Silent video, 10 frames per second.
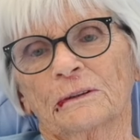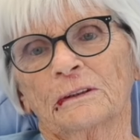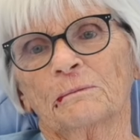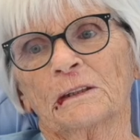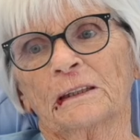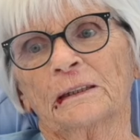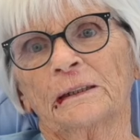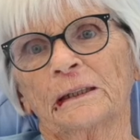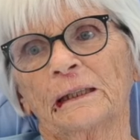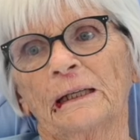admitted,
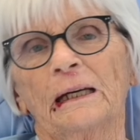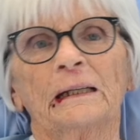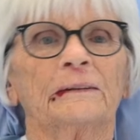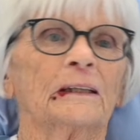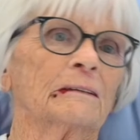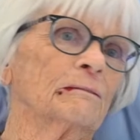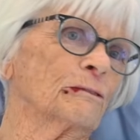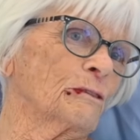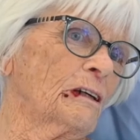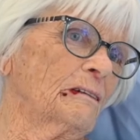and they
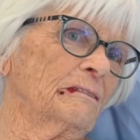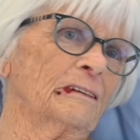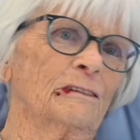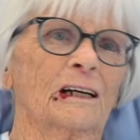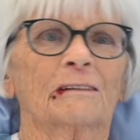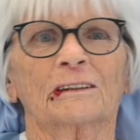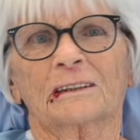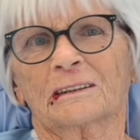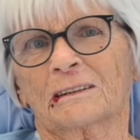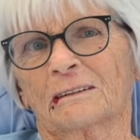were, they were having a
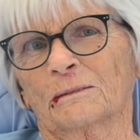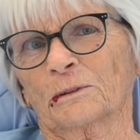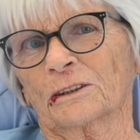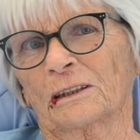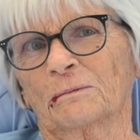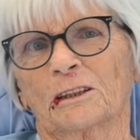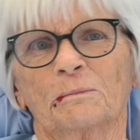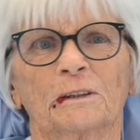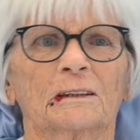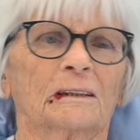terrible time
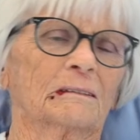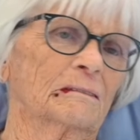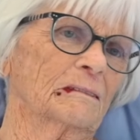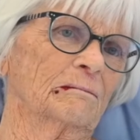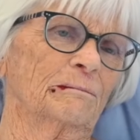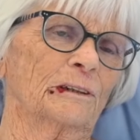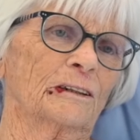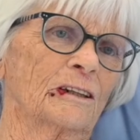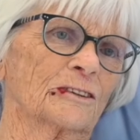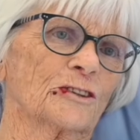keeping that blood
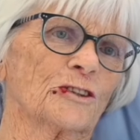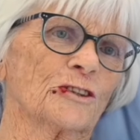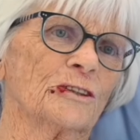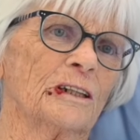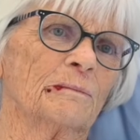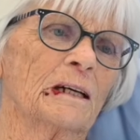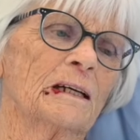oxygen up.